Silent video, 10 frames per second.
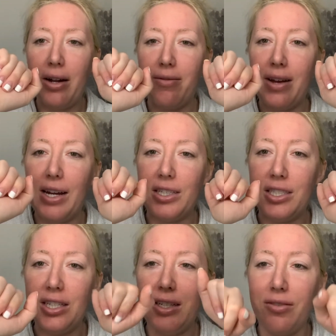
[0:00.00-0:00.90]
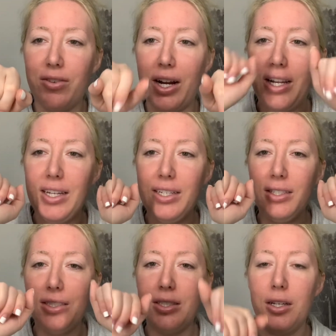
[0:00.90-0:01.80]
fashion,
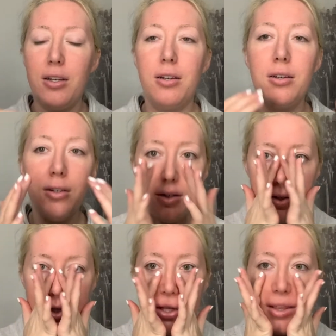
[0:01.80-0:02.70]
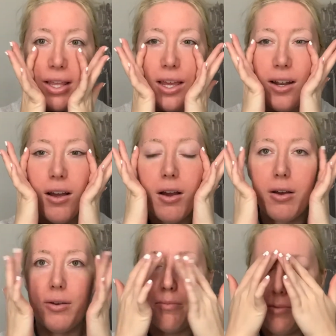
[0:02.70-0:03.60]
right? And
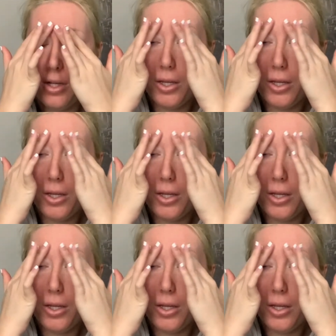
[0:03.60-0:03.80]
then